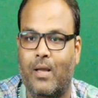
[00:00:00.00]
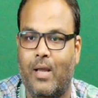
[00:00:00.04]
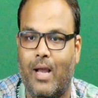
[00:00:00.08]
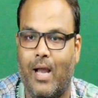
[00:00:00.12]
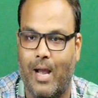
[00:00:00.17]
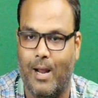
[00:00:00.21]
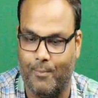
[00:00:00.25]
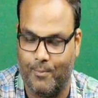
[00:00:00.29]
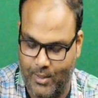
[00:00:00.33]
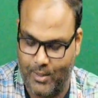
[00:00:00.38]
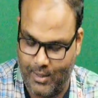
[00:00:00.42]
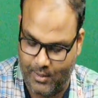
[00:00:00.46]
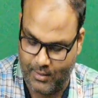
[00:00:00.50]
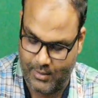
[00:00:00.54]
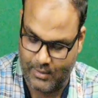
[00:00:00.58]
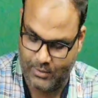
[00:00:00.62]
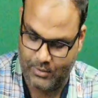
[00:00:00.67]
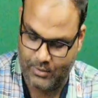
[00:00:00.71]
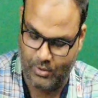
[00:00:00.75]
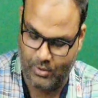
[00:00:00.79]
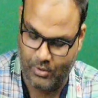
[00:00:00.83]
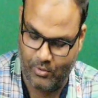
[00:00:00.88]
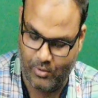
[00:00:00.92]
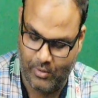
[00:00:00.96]
After this
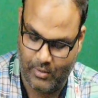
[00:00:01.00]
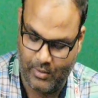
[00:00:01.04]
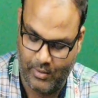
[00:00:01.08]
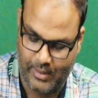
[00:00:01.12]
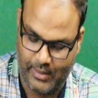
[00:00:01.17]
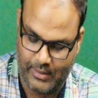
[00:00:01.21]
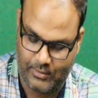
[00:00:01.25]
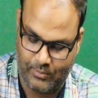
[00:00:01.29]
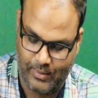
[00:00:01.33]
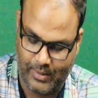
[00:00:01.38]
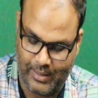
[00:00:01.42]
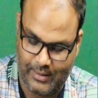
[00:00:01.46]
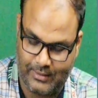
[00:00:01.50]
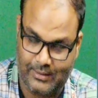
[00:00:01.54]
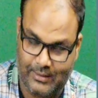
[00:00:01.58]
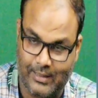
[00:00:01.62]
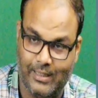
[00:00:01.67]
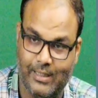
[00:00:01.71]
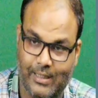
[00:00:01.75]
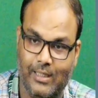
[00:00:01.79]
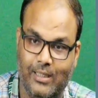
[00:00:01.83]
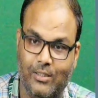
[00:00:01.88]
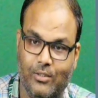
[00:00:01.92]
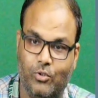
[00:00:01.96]
low noise we are
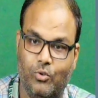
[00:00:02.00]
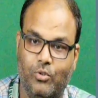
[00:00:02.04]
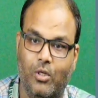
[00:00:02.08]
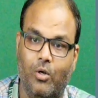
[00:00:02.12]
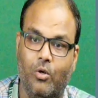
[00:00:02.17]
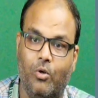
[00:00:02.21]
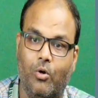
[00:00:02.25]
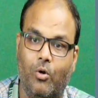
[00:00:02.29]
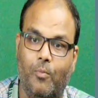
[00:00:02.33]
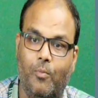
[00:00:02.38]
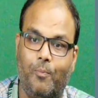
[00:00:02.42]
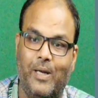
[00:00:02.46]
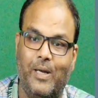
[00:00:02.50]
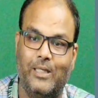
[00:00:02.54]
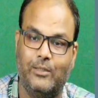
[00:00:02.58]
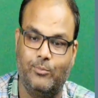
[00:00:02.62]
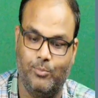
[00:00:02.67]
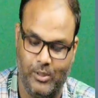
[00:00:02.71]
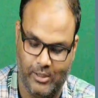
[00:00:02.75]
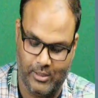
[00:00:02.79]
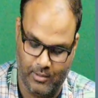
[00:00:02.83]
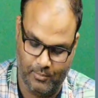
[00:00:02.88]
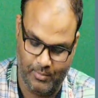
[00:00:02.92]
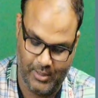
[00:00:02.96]
sending to the low pass
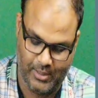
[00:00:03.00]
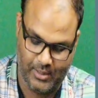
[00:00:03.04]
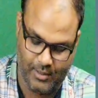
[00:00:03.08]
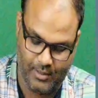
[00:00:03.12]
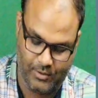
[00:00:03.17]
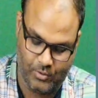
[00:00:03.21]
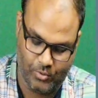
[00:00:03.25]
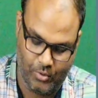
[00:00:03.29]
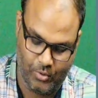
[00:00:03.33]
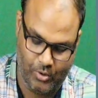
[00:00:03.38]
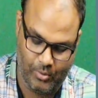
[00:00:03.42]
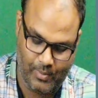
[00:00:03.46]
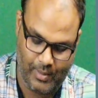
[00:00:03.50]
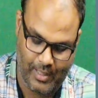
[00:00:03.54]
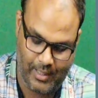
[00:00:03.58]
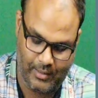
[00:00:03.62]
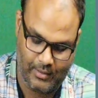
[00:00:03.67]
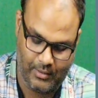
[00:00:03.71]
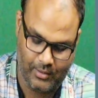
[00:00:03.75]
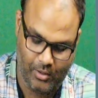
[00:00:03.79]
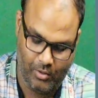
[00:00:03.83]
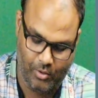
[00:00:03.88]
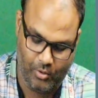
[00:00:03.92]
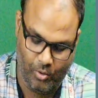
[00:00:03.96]
filter, because we want
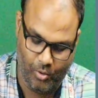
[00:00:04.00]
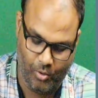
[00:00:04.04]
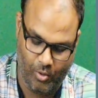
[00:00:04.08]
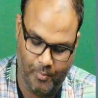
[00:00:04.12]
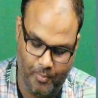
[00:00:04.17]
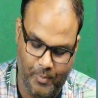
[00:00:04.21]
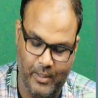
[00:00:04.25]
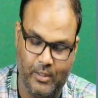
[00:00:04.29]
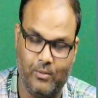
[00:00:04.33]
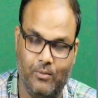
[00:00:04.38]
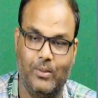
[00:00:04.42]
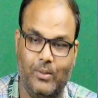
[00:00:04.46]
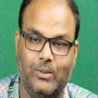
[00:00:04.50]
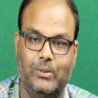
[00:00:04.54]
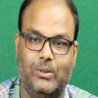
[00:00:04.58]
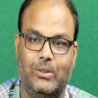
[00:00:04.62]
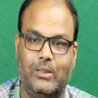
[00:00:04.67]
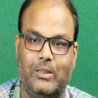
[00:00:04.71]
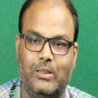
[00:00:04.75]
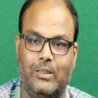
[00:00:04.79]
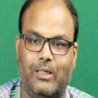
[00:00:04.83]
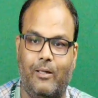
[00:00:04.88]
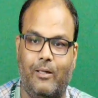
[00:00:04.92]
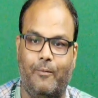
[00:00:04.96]
the low frequency
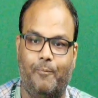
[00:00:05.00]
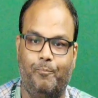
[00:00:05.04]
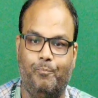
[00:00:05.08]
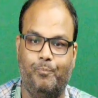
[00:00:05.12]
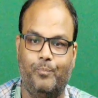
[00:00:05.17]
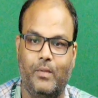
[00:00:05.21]
signal.